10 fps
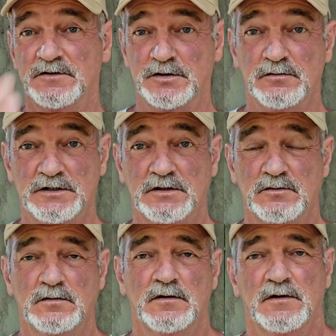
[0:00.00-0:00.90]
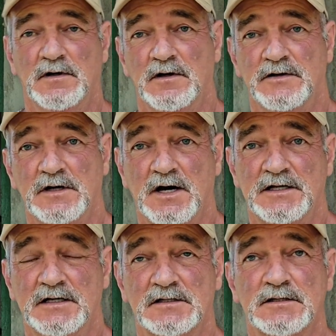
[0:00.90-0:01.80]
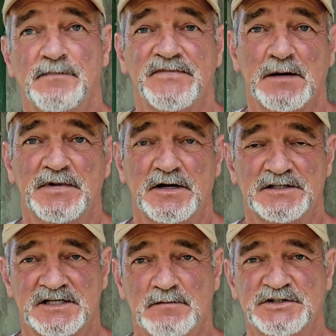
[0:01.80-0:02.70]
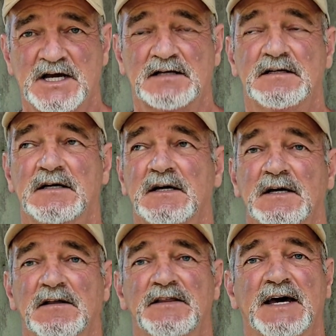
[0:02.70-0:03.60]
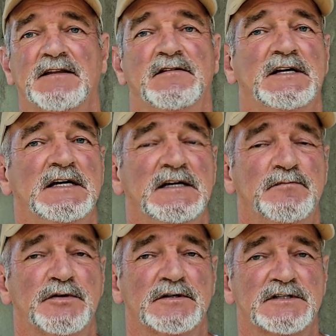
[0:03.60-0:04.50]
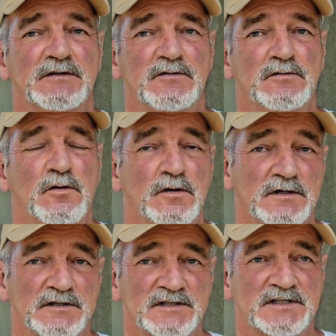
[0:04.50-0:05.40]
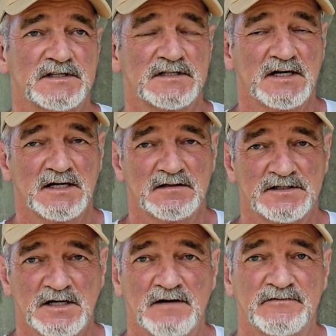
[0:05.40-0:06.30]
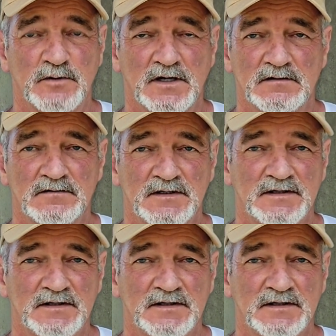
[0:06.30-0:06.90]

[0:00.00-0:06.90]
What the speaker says: to you, the audience, about a subject that the person who ordered this software